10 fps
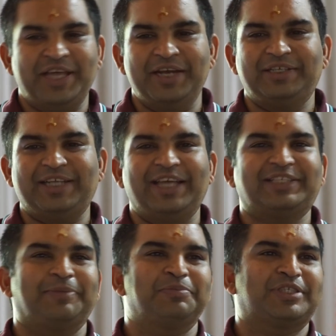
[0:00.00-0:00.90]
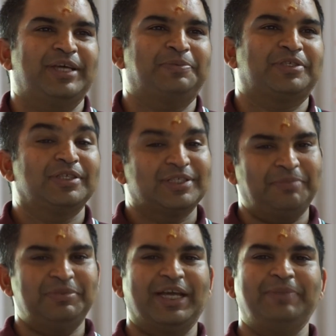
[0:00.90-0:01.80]
then take some steps.
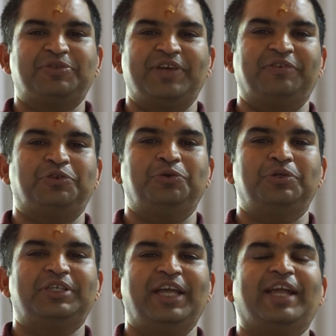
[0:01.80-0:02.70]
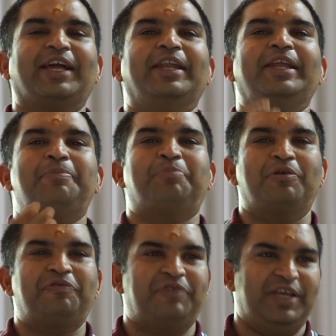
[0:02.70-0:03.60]
Sometimes we have to take a leap
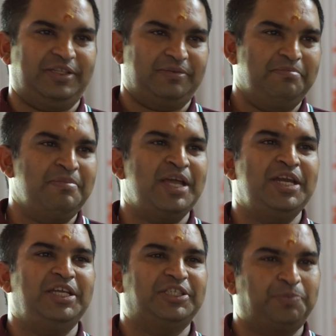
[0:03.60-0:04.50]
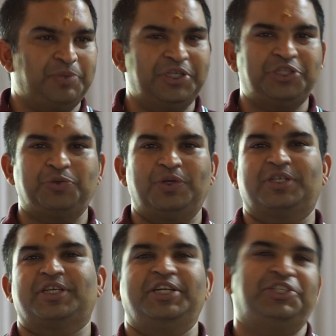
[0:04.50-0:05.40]
of faith. Many spiritual
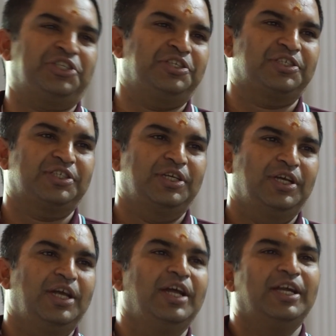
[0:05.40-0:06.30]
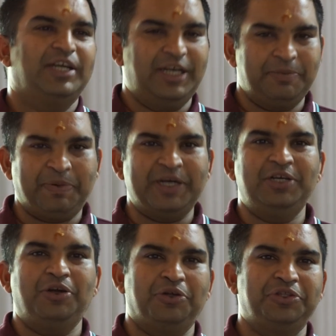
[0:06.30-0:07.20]
traditions
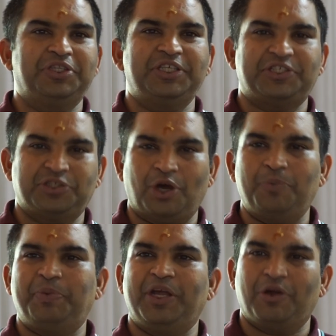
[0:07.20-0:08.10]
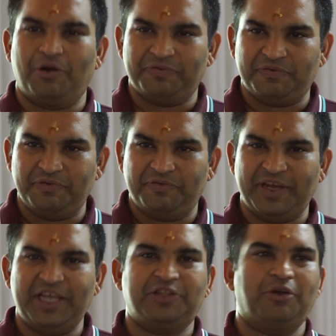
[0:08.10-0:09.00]
depend on this topic of
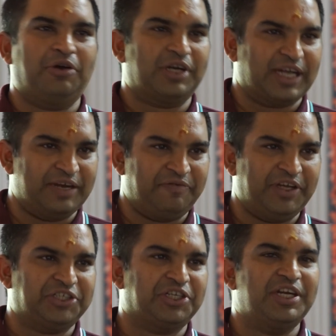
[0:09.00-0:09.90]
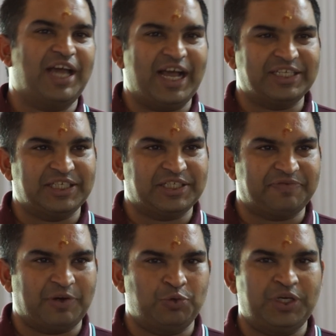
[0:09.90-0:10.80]
faith or conviction as its
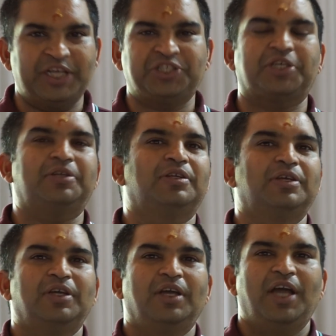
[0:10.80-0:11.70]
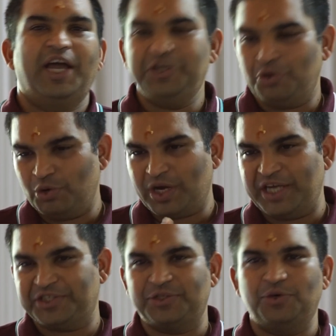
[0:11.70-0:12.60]
foundation, and yoga
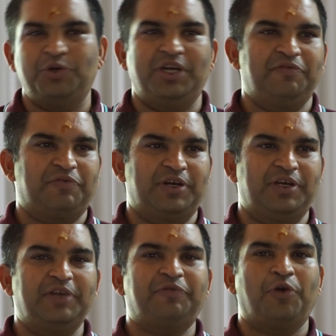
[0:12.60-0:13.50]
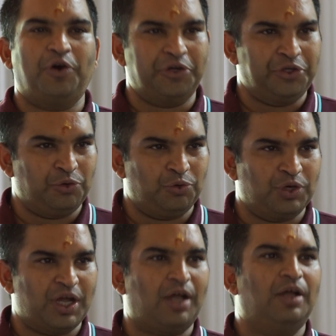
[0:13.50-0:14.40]
is no different. For
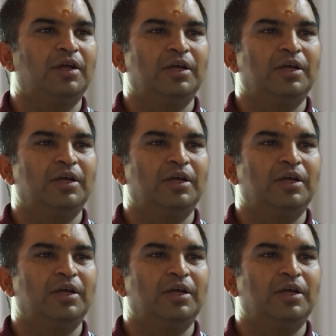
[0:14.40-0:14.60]
yoga,